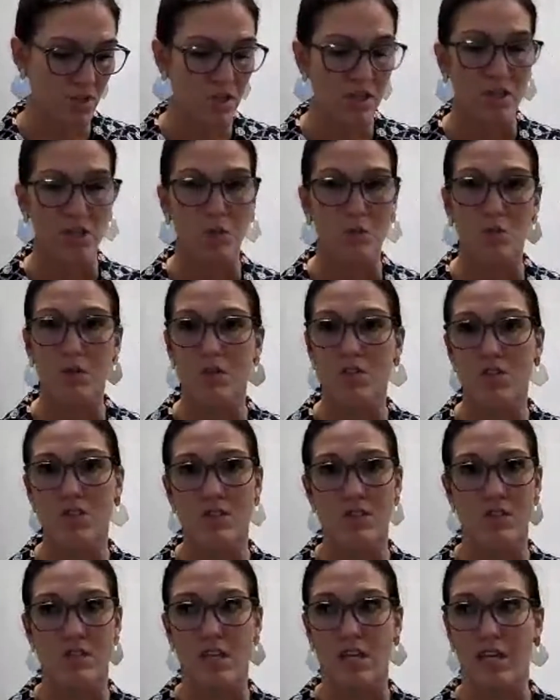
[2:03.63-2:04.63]
you would
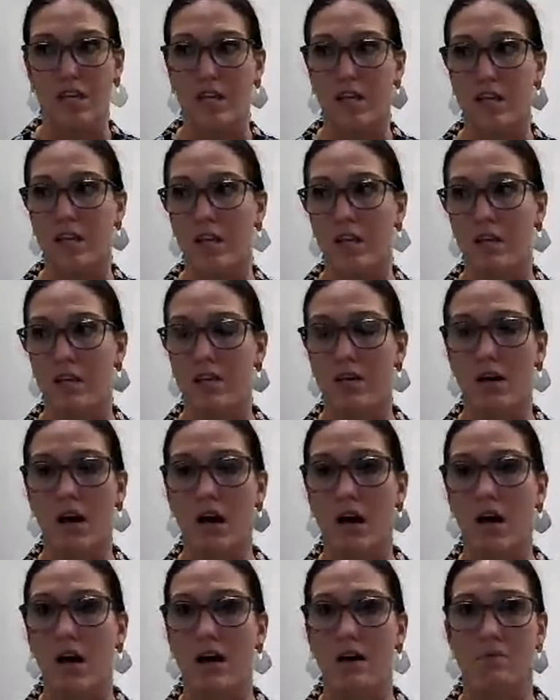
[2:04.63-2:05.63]
just need
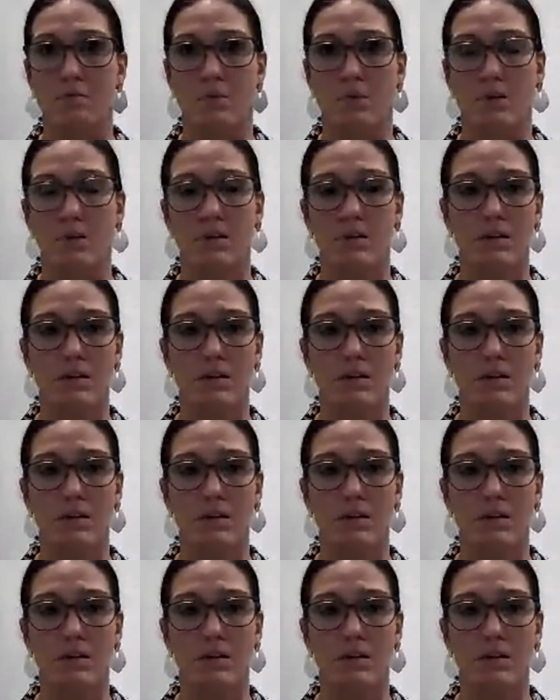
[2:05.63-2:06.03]
a